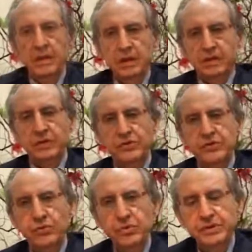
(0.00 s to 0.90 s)
And the
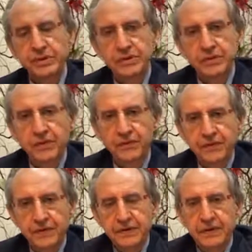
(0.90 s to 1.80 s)
sources
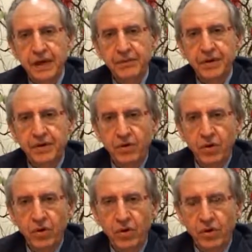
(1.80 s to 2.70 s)
of Islamic
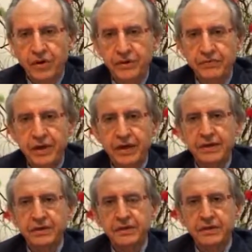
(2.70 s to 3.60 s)
law are
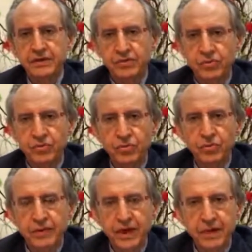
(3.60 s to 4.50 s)
divided into two
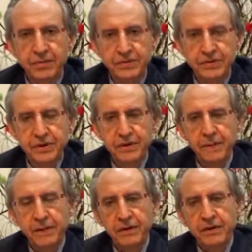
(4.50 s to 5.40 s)
types:
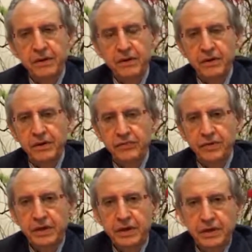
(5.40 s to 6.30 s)

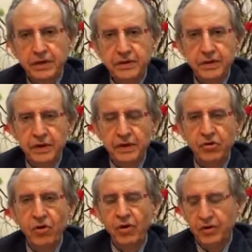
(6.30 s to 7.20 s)
revealed
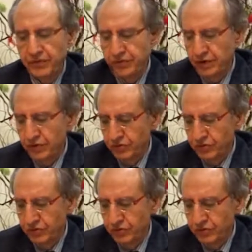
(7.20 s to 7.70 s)
and non-revealed